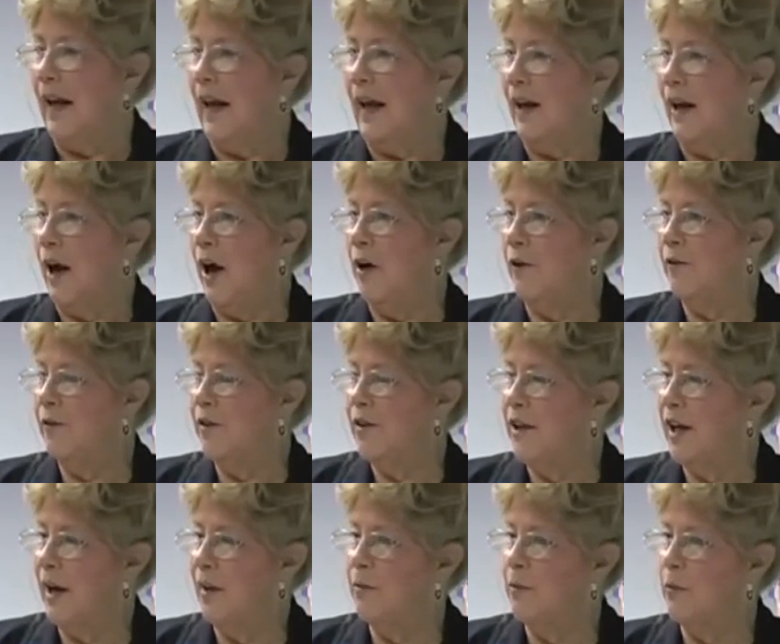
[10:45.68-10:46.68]
And
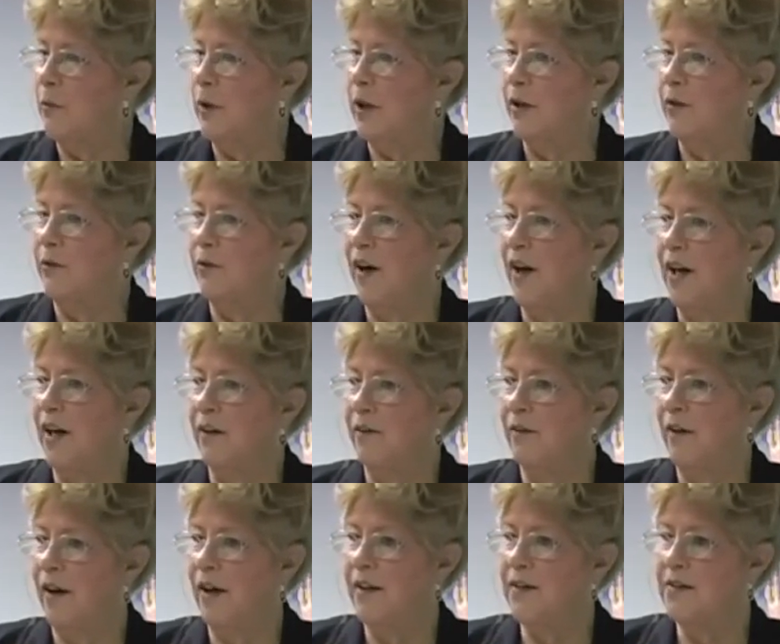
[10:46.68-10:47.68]
oftentimes when we could finally
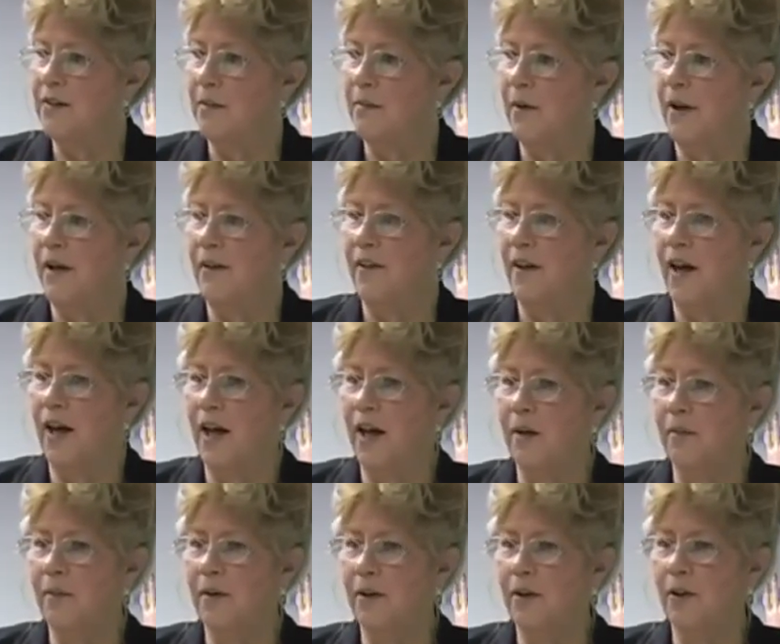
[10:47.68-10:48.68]
find somebody that
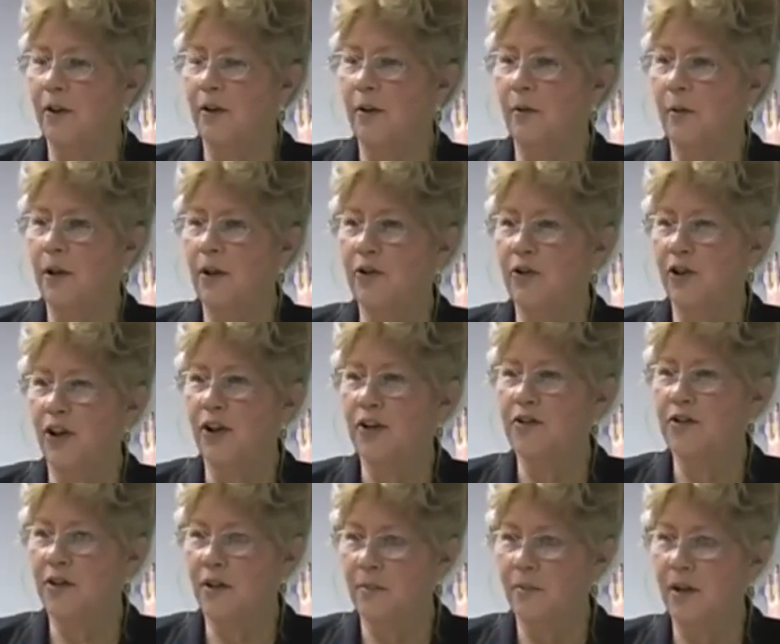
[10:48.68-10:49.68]
had a medulla, we'd
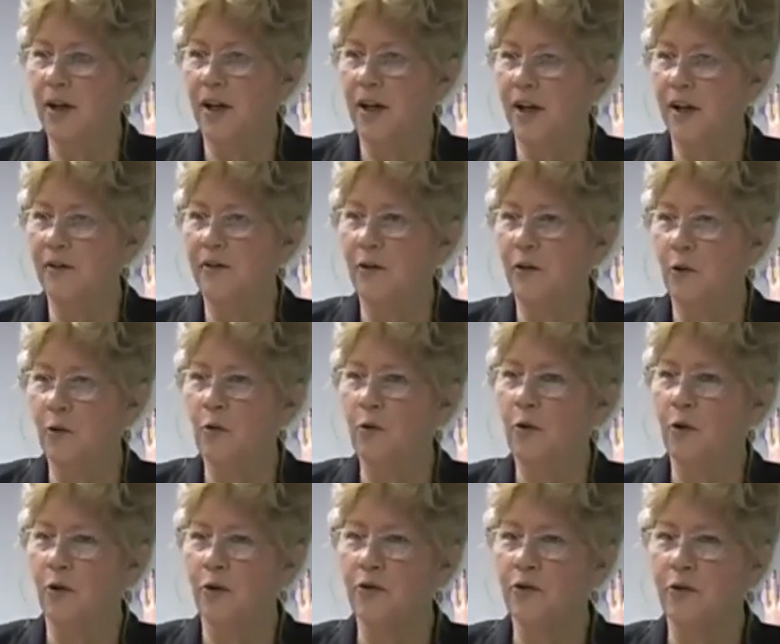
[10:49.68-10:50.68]
chase them down every
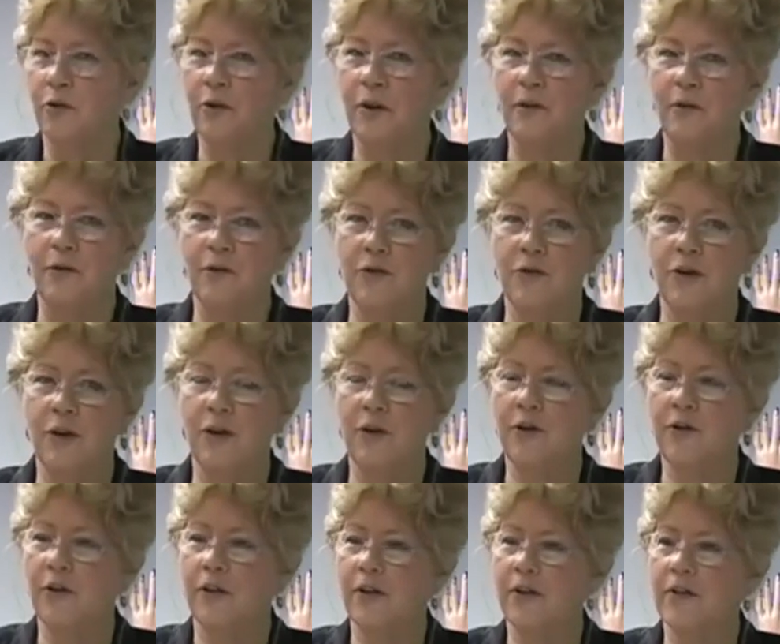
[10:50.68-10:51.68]
quarter so different
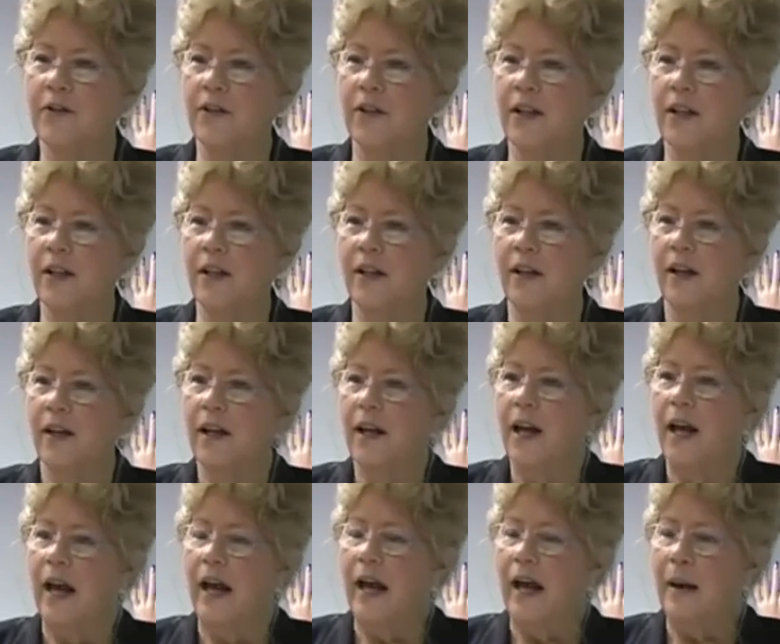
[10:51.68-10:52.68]
students could see it.
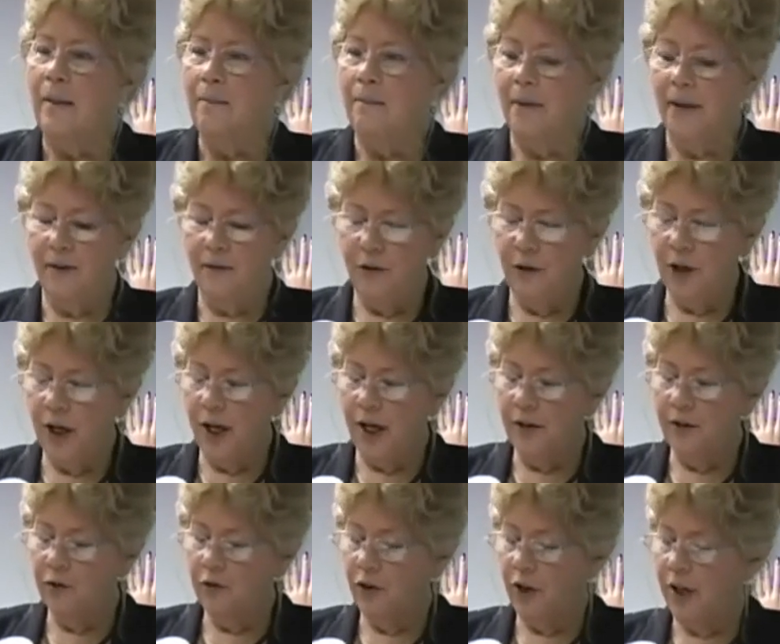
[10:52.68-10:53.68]
But if you
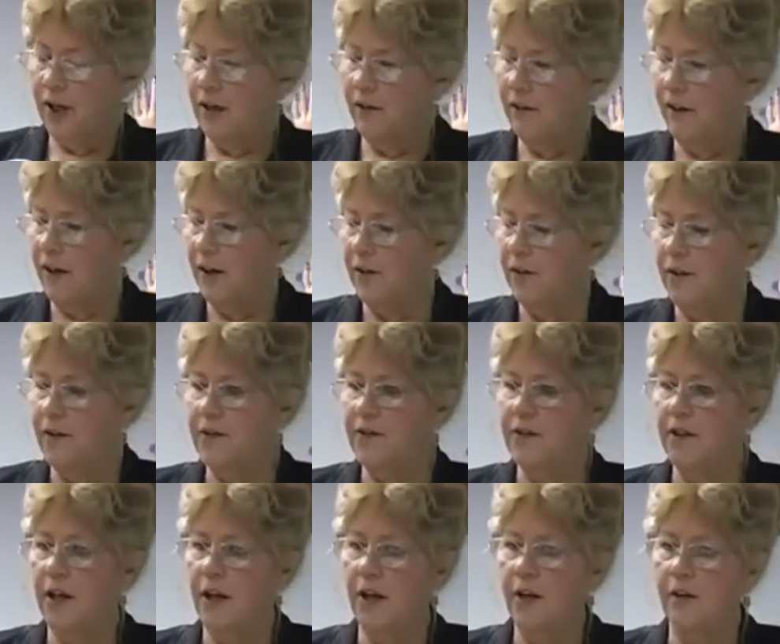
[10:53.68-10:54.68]
got a strand of hair
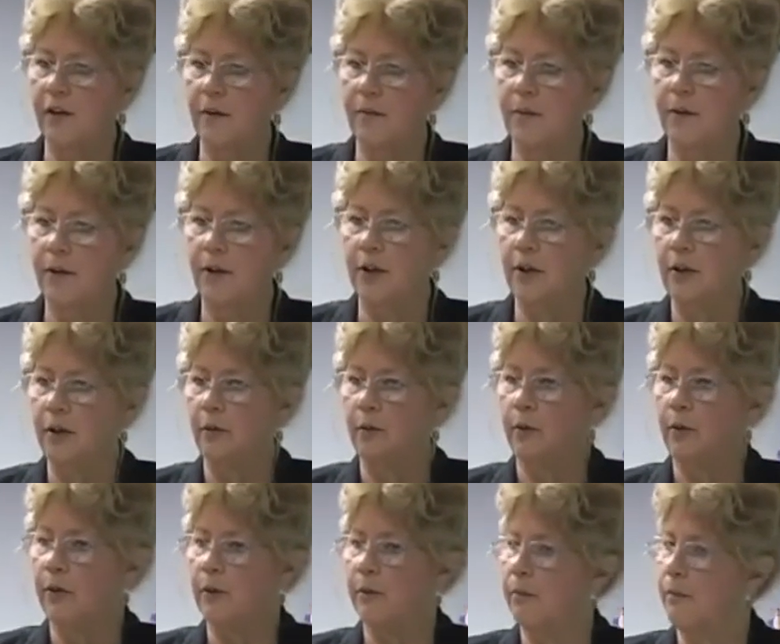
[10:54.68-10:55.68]
this long, the medulla
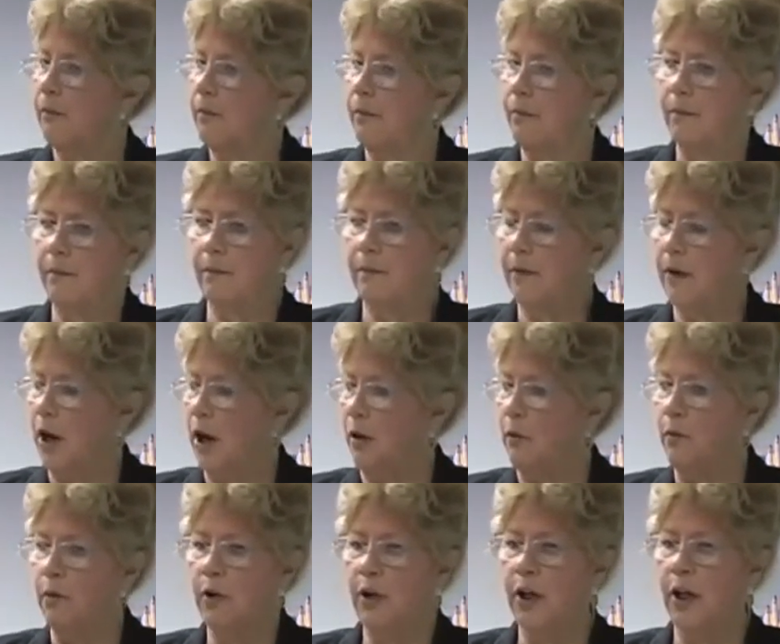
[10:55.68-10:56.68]
would
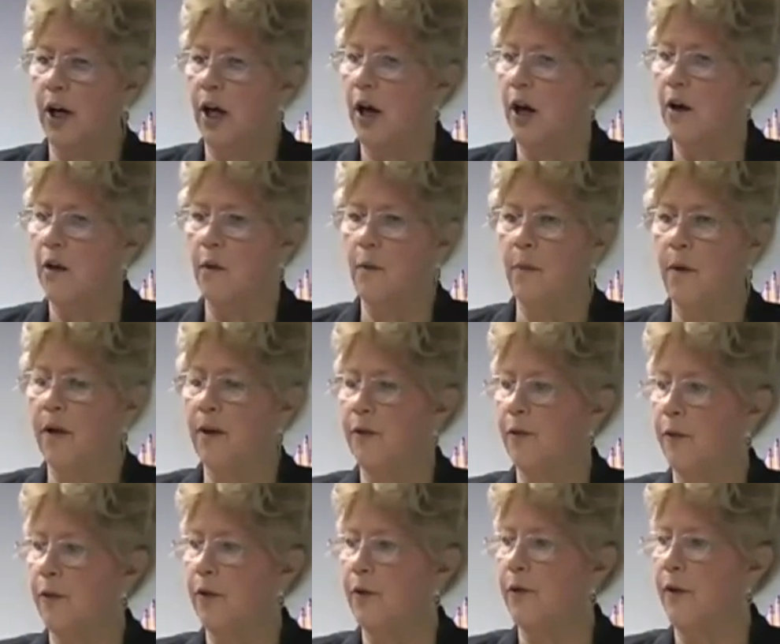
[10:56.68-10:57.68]
not run all the way
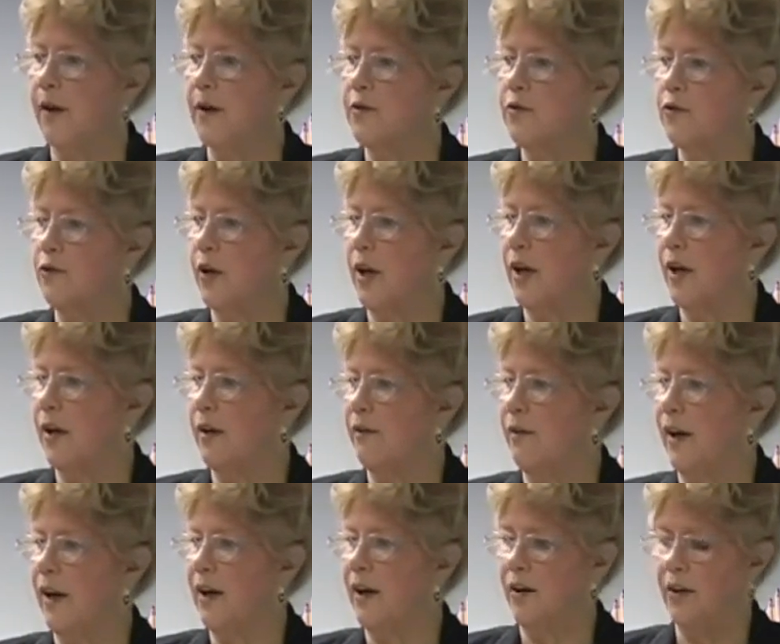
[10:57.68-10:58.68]
through that strand
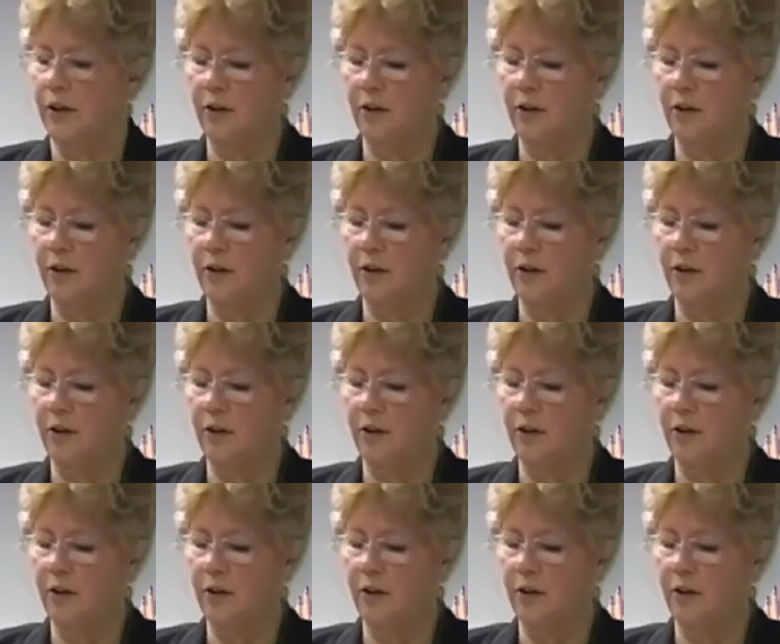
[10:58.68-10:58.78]
of hair.